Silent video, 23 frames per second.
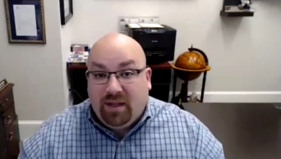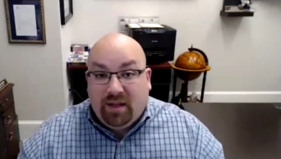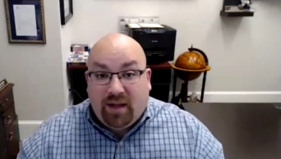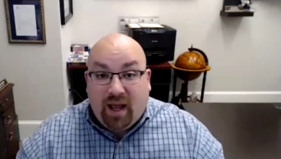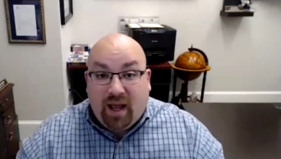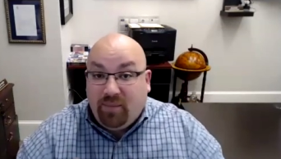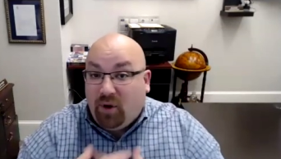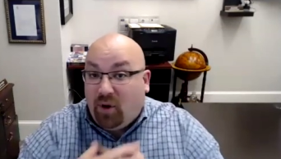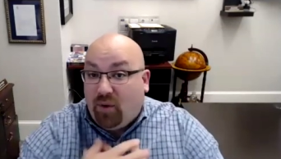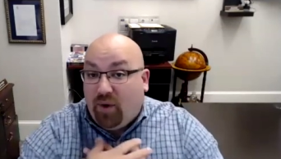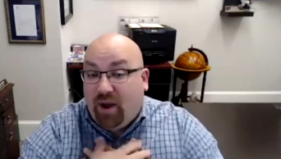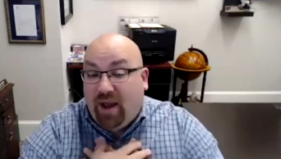I
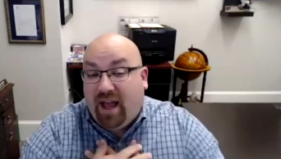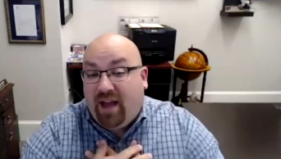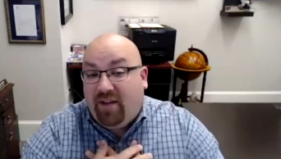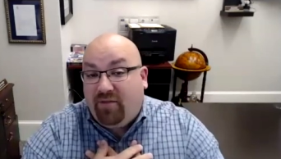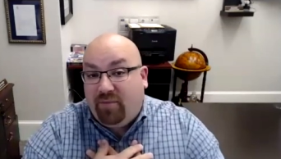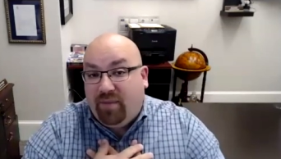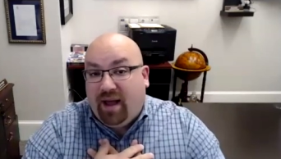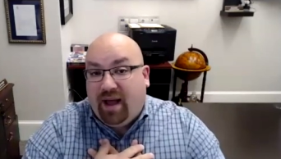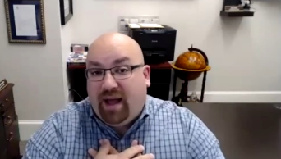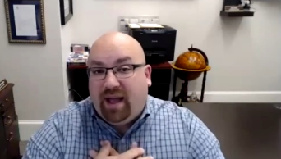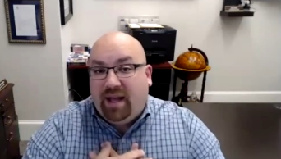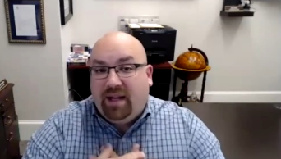know I have
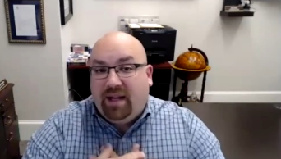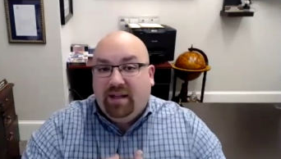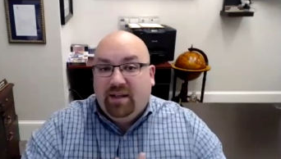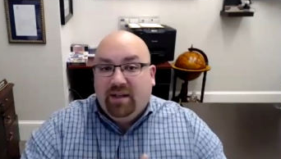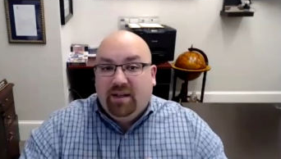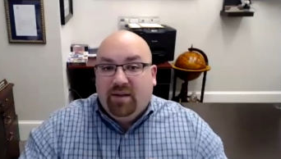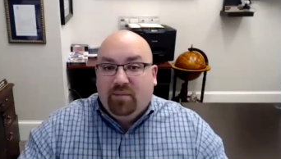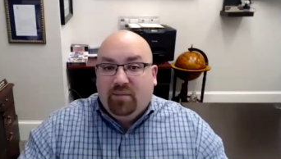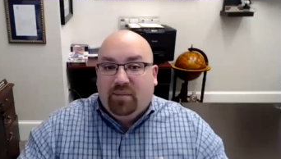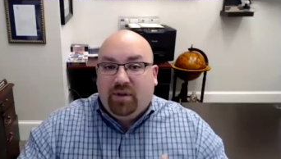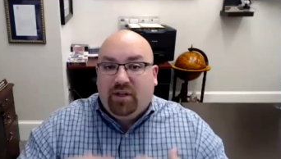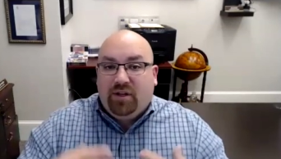mine,
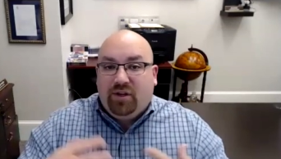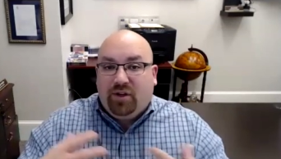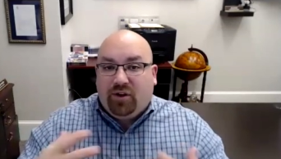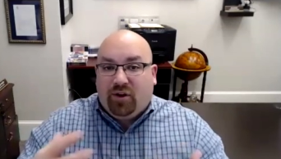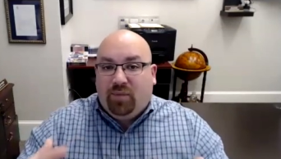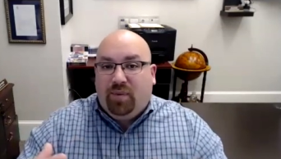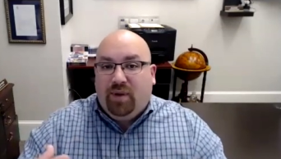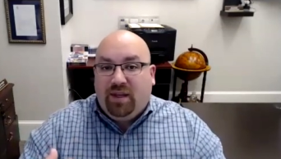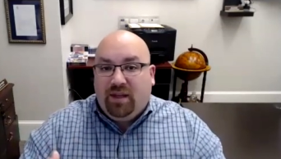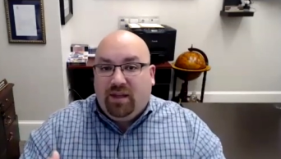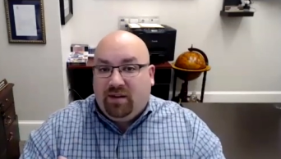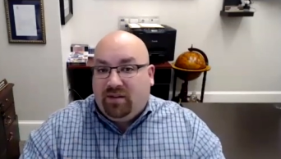but in your
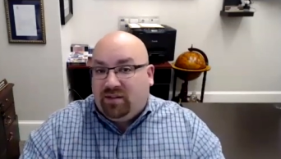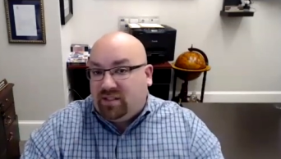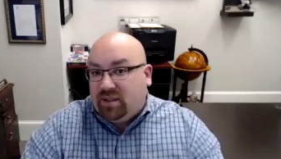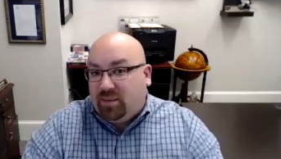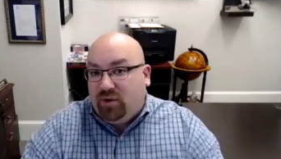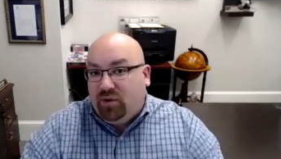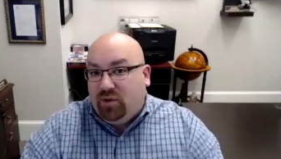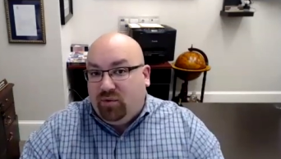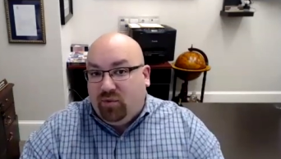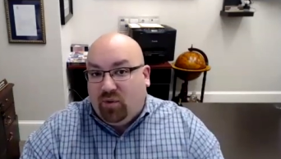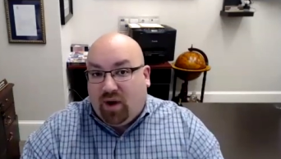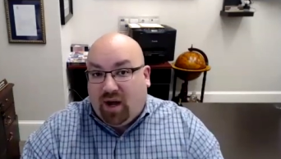opinion,
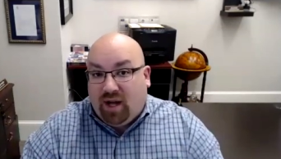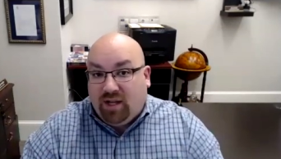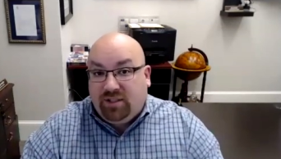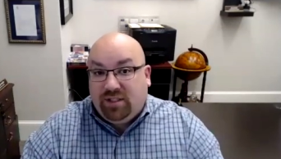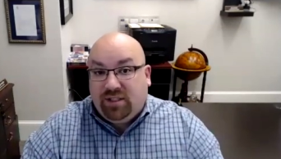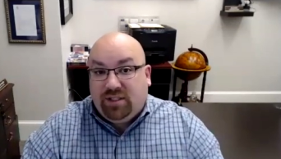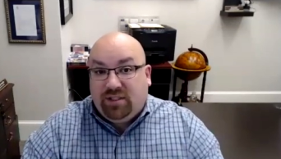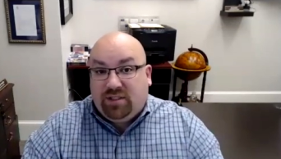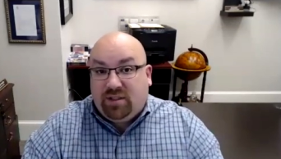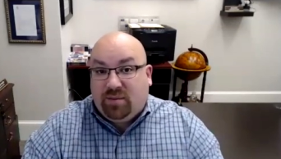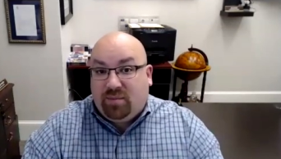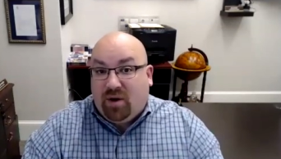someone who
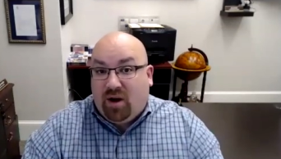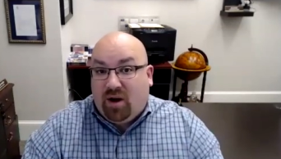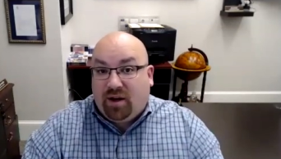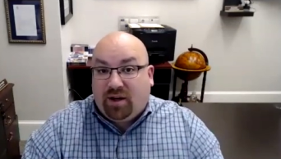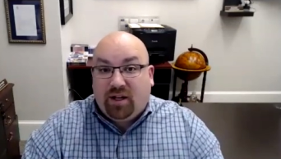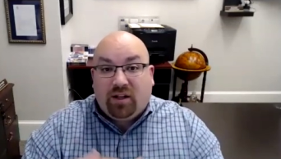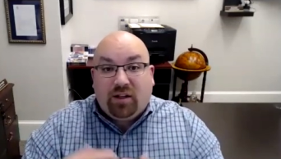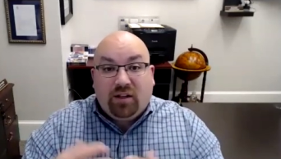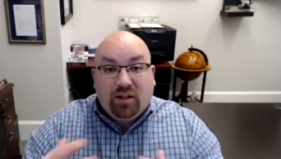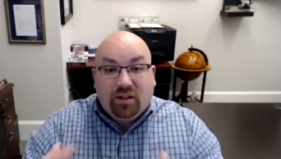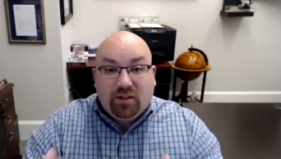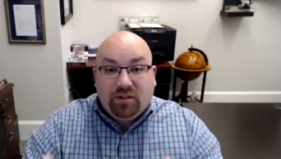watches the
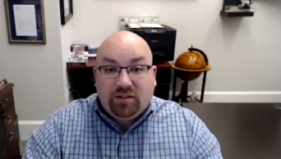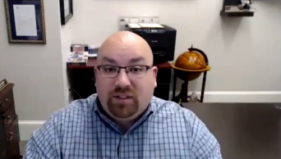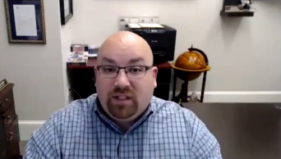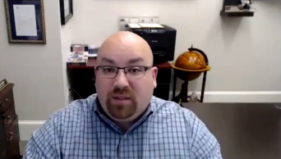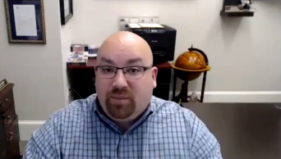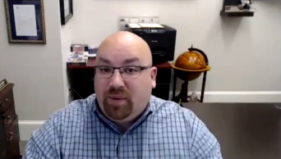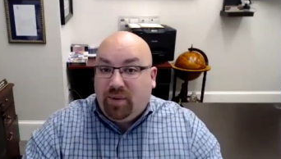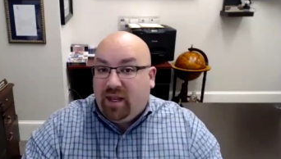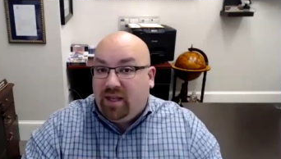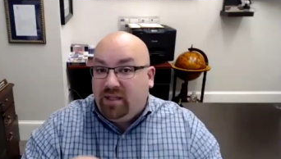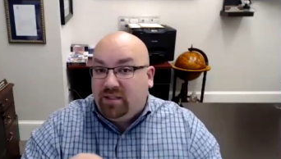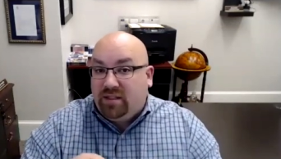market closely,
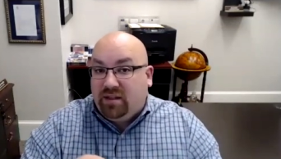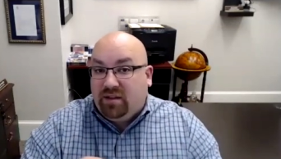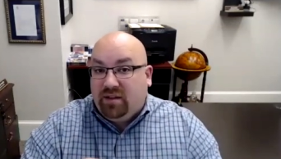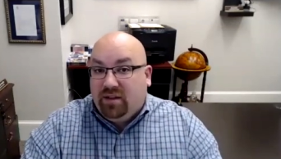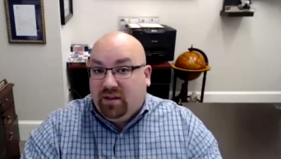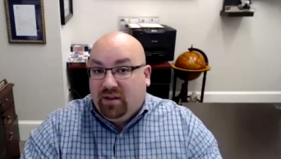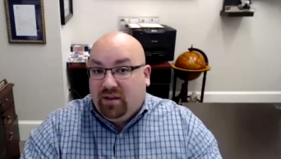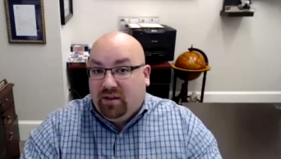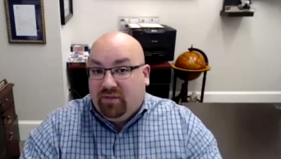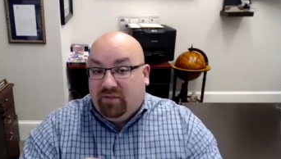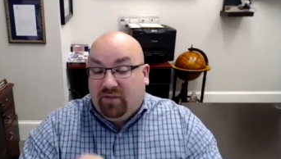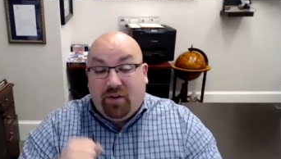pays it
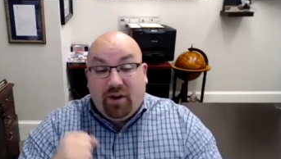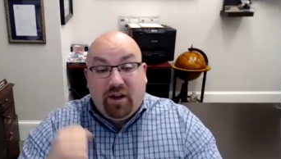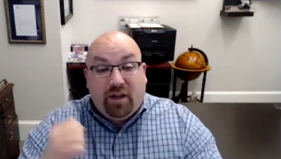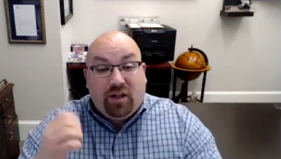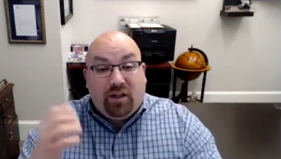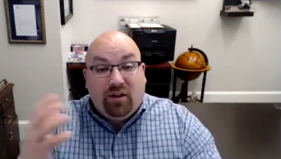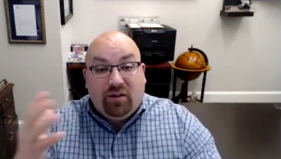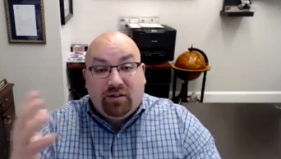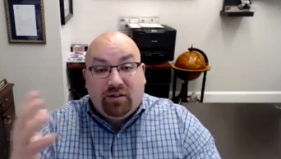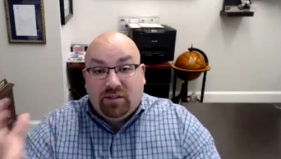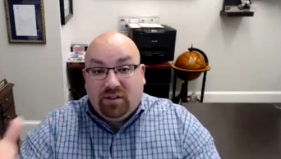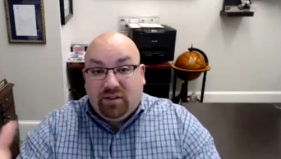very
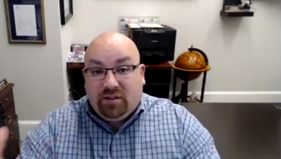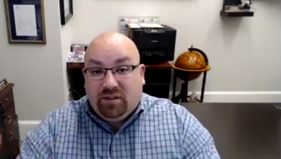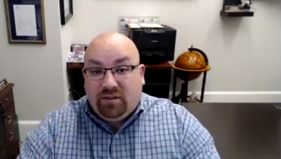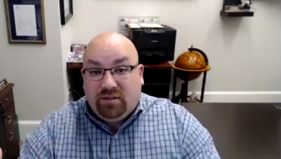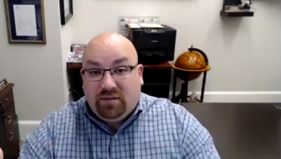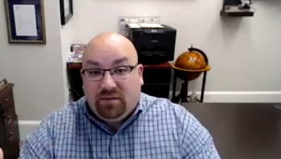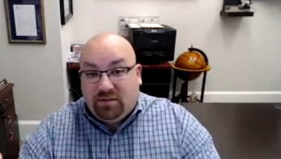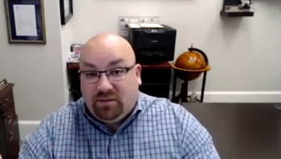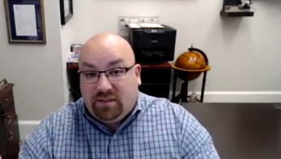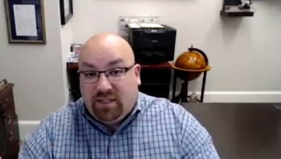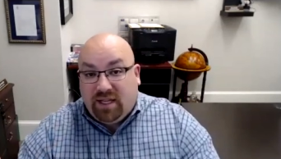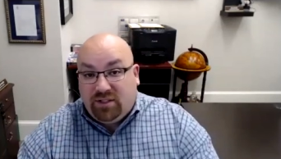close
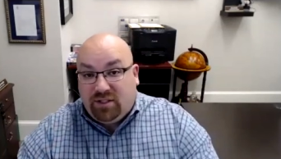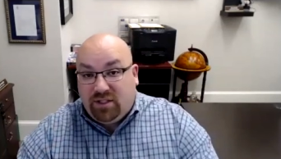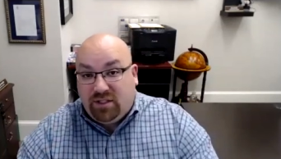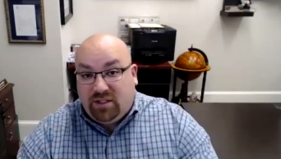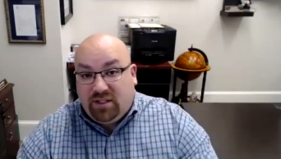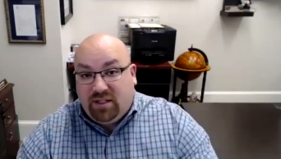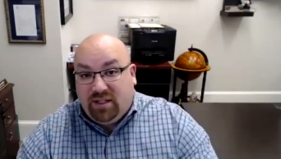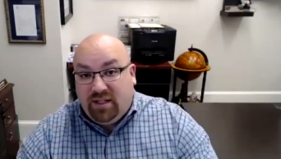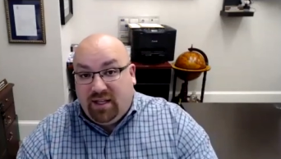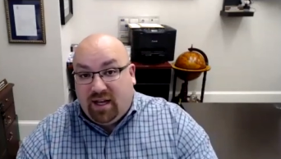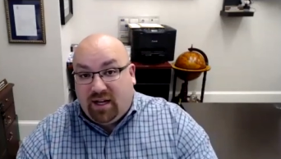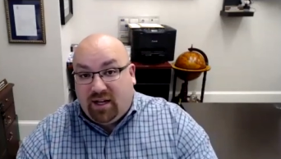attention
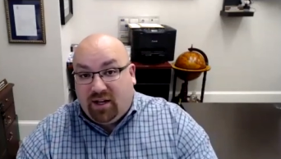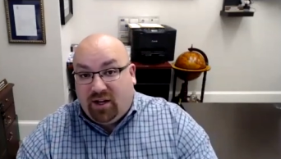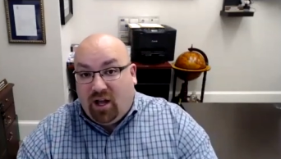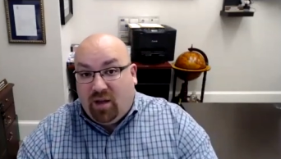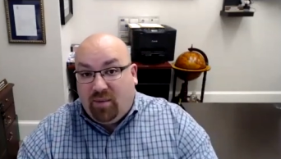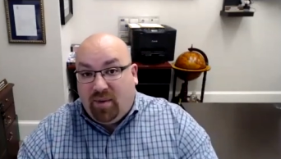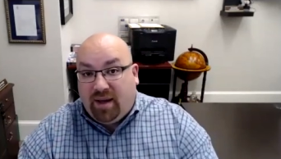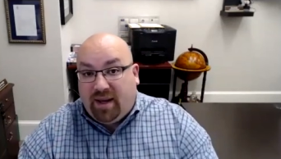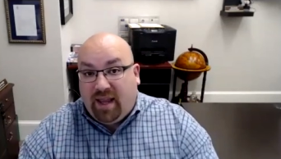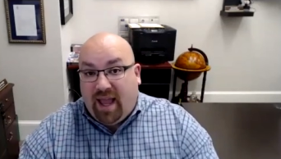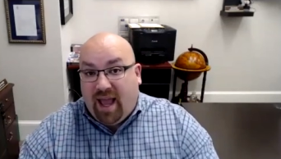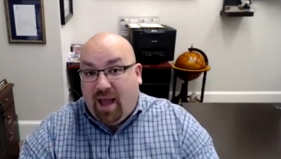to the
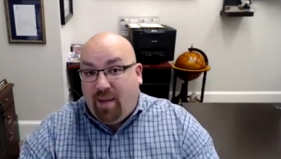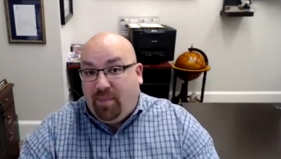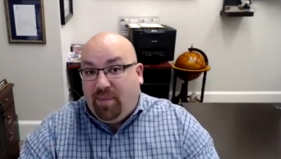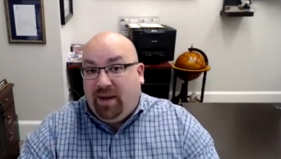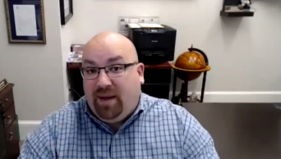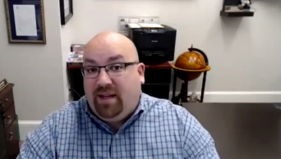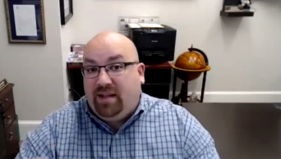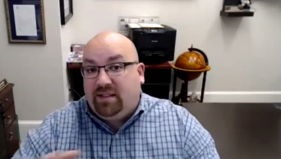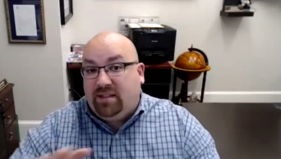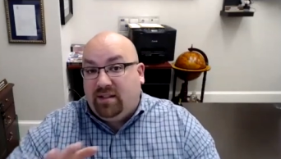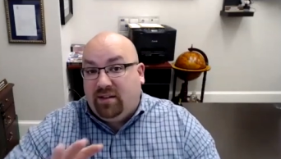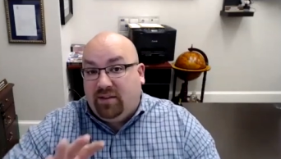economic
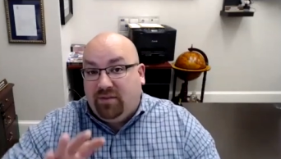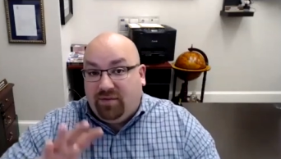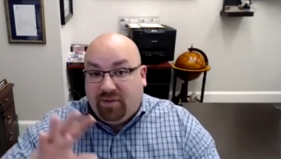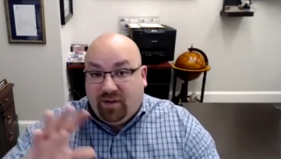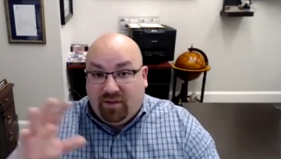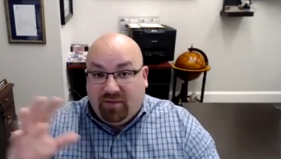happenings of,